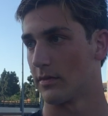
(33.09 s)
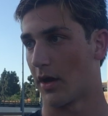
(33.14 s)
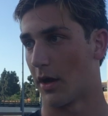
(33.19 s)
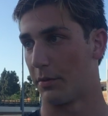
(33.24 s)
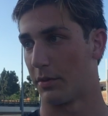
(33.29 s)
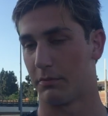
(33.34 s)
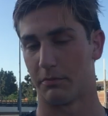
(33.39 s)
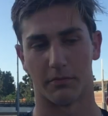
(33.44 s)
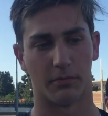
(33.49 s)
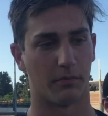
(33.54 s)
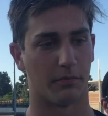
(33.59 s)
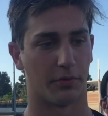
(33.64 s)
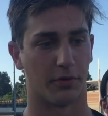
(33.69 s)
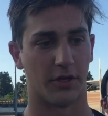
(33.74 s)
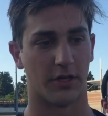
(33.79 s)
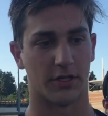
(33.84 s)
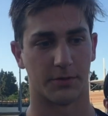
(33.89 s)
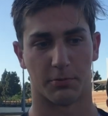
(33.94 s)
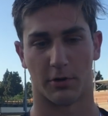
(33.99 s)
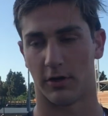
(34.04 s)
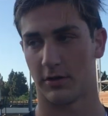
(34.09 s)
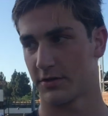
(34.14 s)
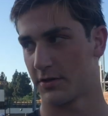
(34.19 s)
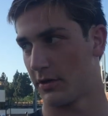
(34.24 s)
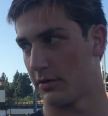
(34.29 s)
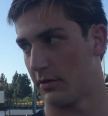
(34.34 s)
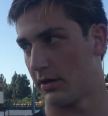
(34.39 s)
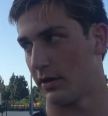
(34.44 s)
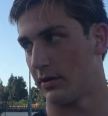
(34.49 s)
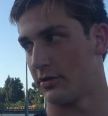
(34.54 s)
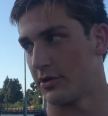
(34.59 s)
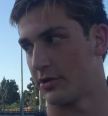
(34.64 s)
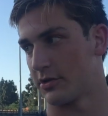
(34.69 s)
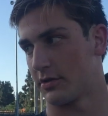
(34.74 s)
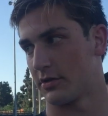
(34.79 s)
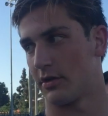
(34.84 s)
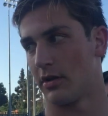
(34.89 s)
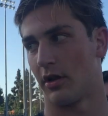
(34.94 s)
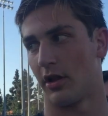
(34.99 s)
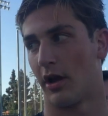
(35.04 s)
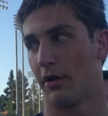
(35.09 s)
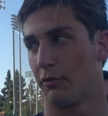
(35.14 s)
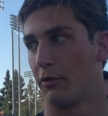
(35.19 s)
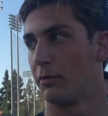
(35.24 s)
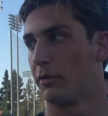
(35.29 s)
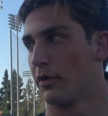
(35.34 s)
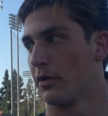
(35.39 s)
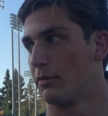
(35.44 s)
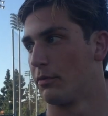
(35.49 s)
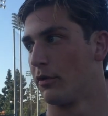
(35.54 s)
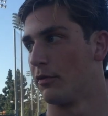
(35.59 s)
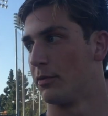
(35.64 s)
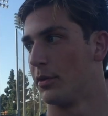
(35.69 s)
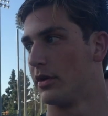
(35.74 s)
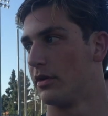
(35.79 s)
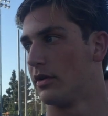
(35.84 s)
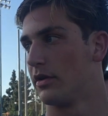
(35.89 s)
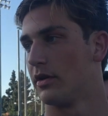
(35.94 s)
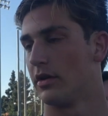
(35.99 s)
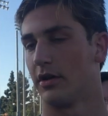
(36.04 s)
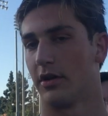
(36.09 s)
I mean, pleased, but also uh, just a lot of room for improvement.